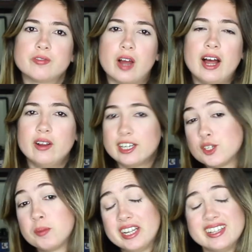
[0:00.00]
I'll
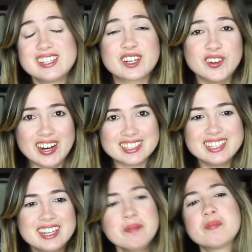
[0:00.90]
explain this
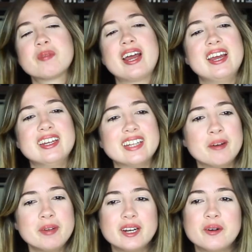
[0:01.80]
correctly and
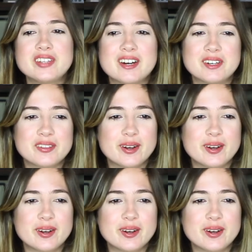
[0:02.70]
let me know down in the